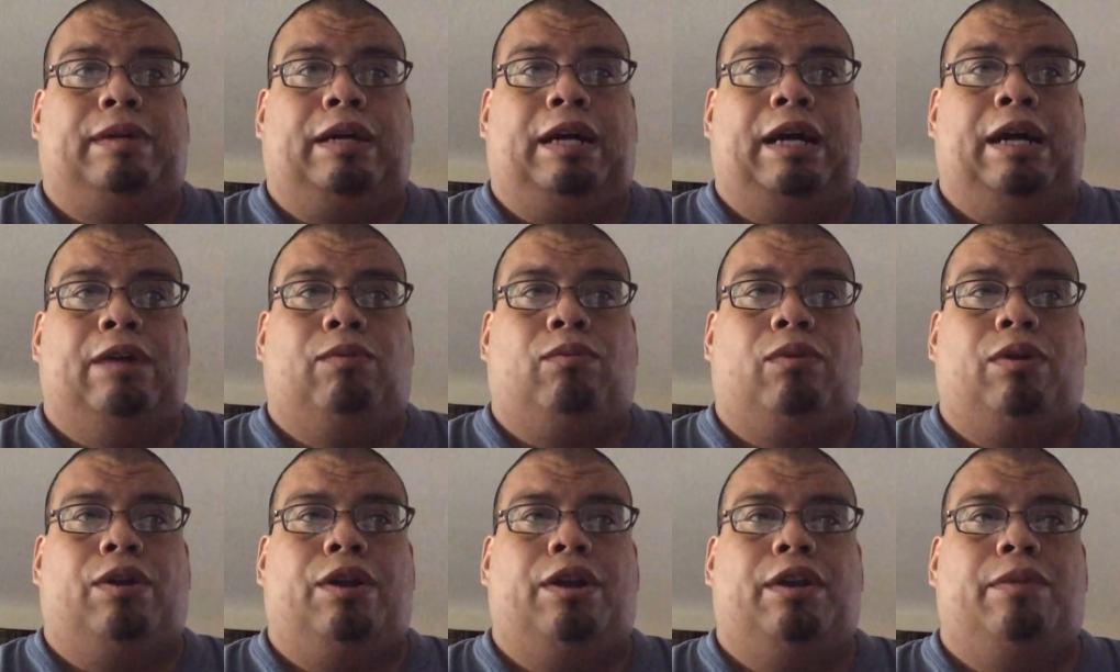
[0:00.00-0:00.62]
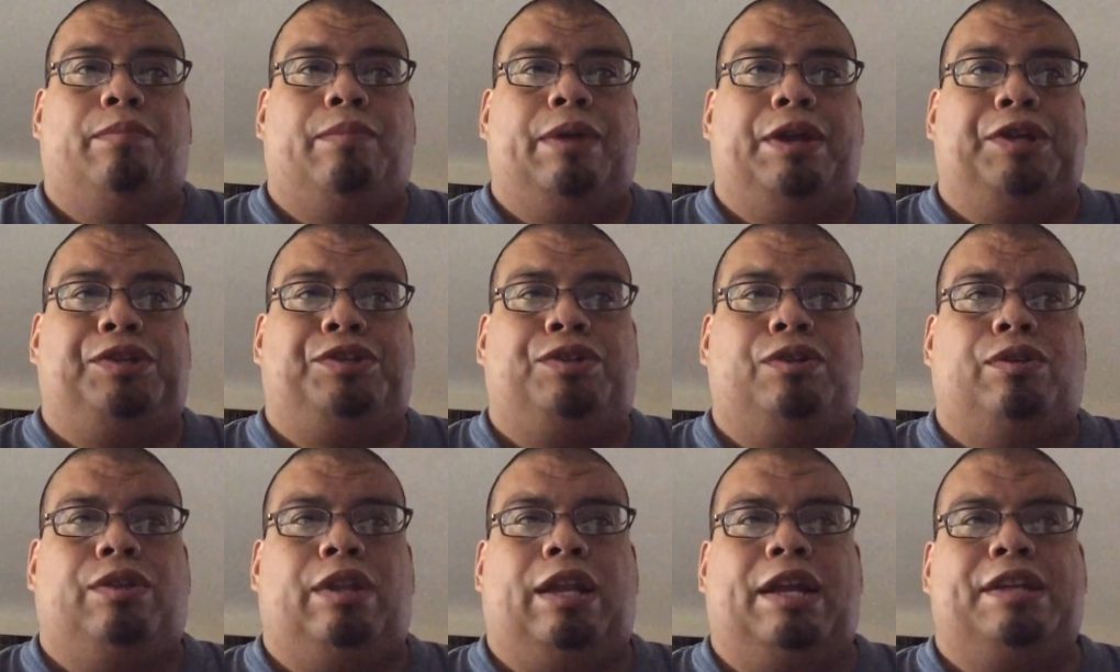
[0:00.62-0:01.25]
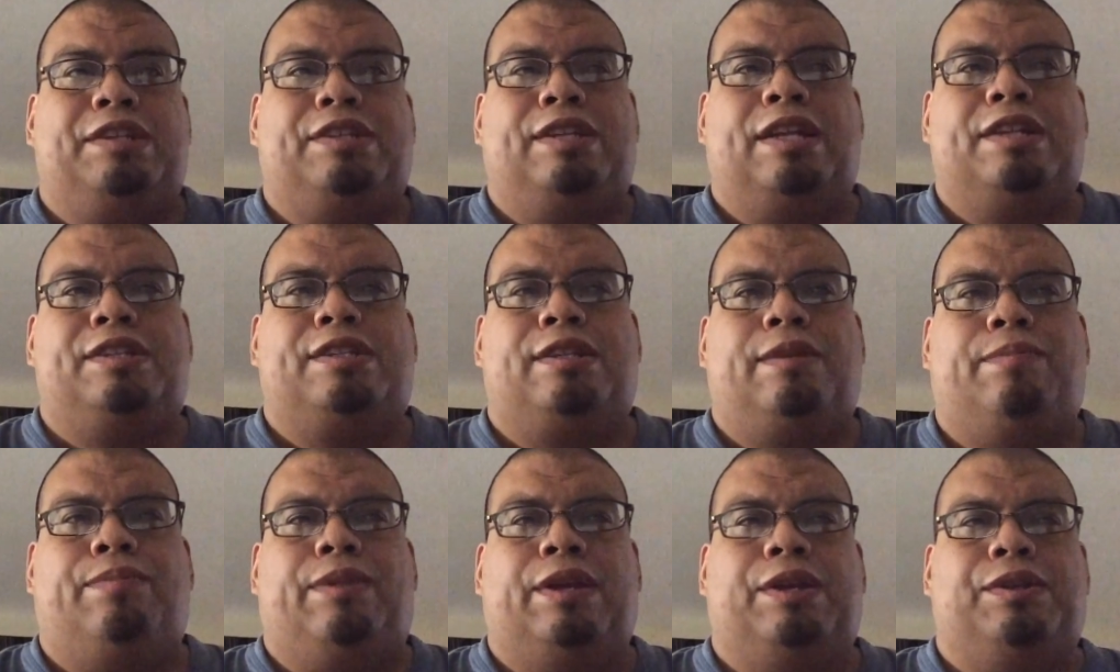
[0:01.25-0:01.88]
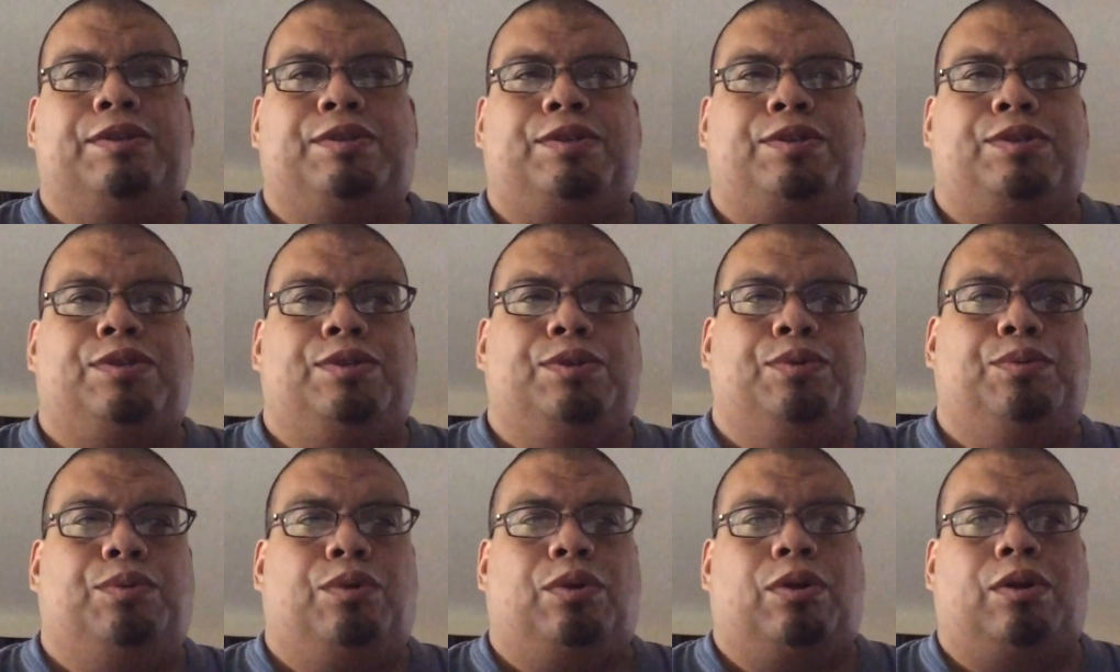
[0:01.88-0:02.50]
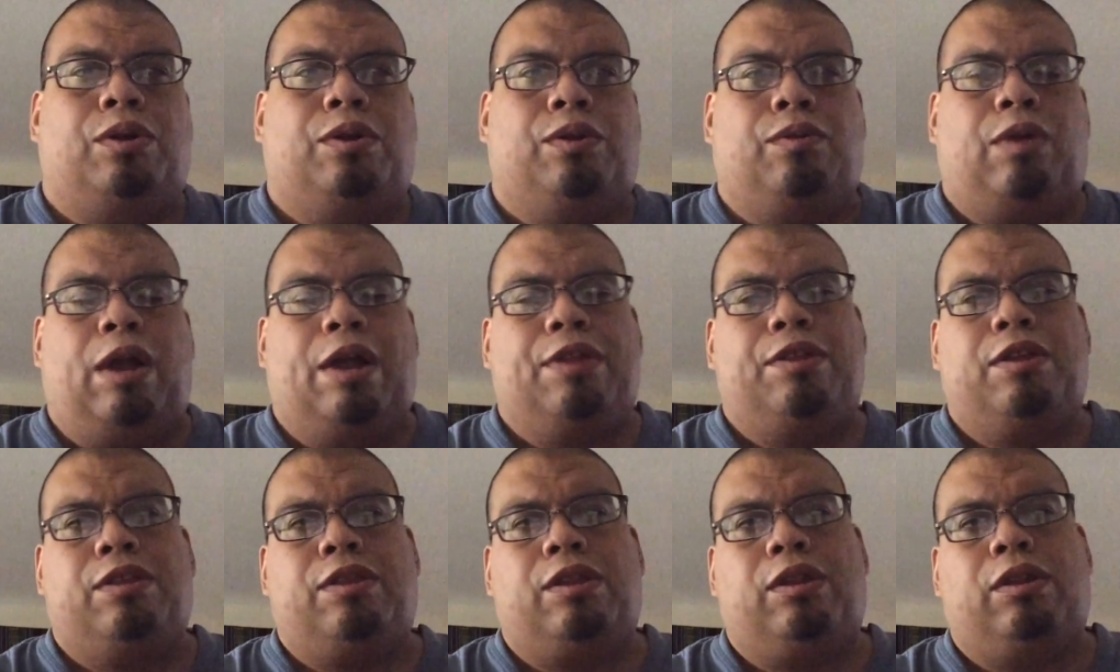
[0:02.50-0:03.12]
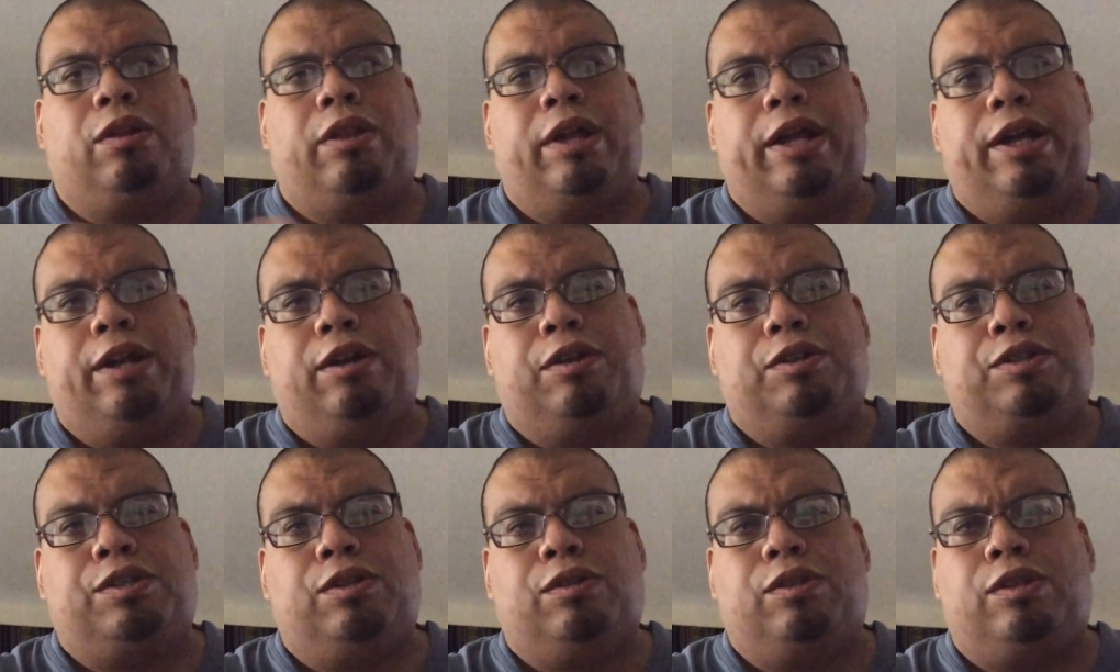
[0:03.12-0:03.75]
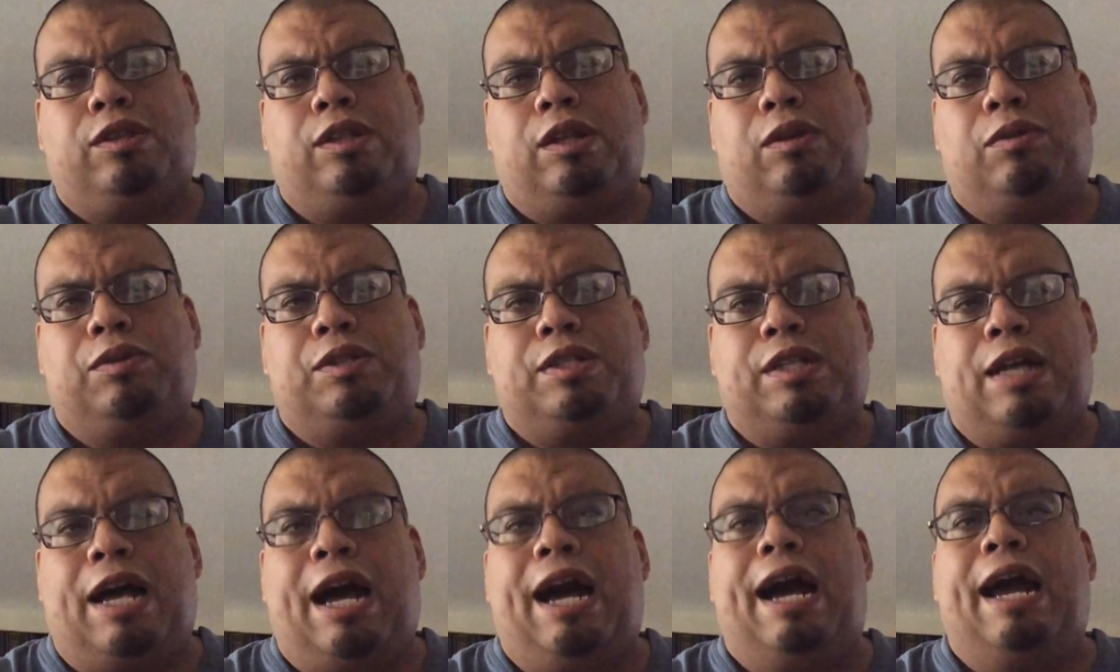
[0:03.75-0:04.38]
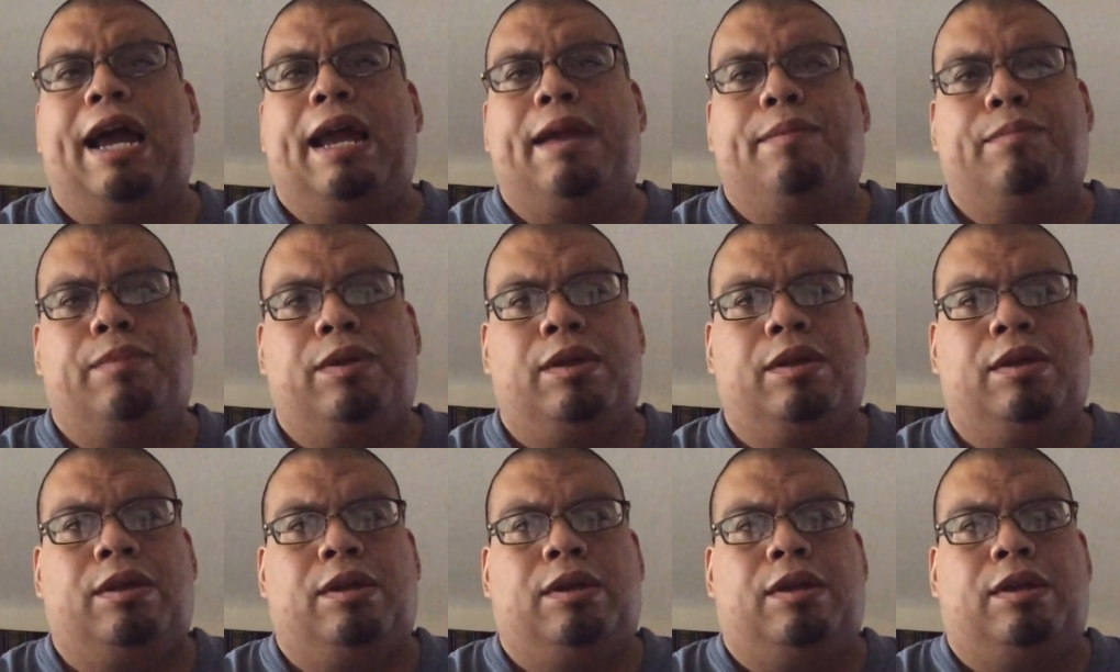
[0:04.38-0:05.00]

I wanted to make sure that I said something sooner rather than later, so that there was time,